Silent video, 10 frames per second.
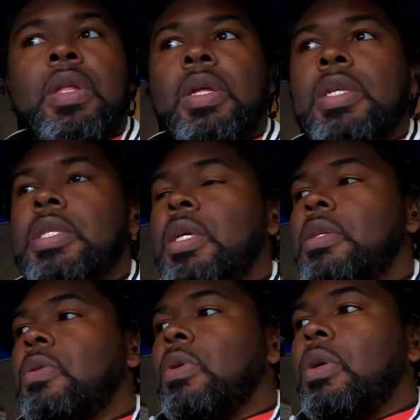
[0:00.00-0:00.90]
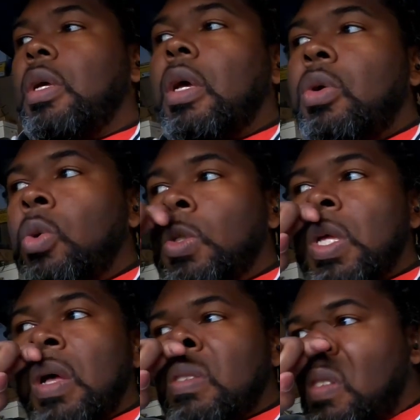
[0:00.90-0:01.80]
there and let it sit so it cools
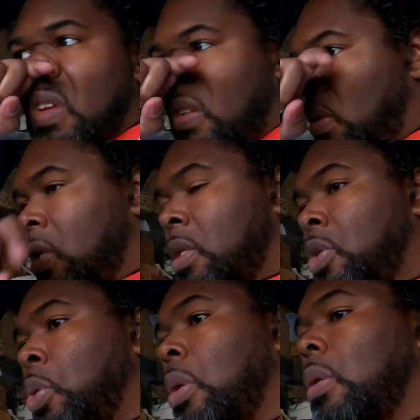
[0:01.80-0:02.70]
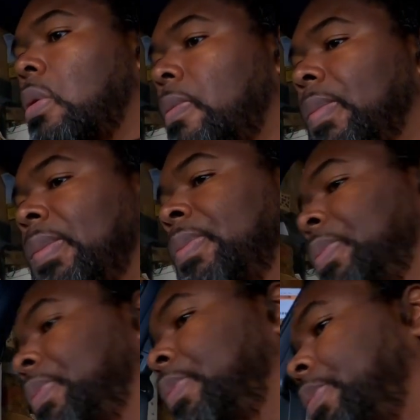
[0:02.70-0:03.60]
down so they can listen to it.
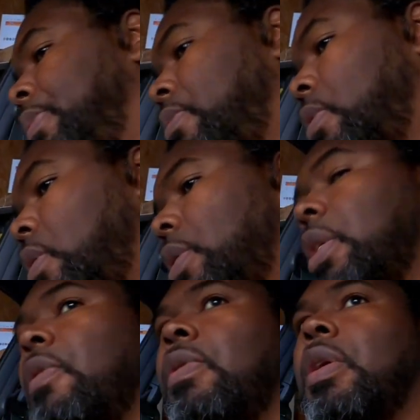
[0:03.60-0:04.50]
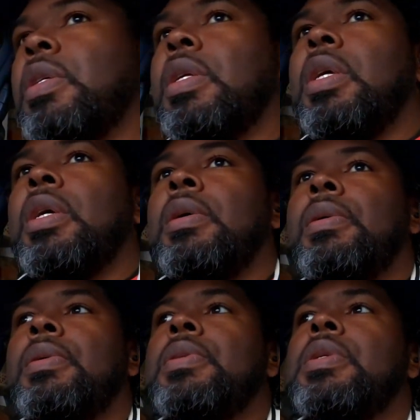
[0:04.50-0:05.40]
Let's see if it does it again.
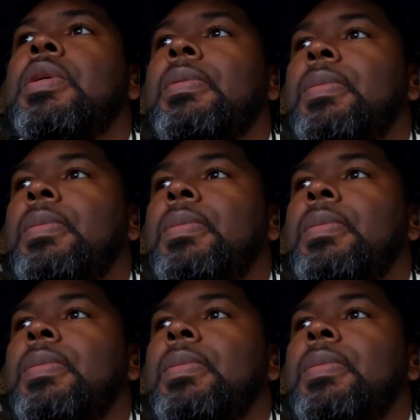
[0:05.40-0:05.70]
Let's see.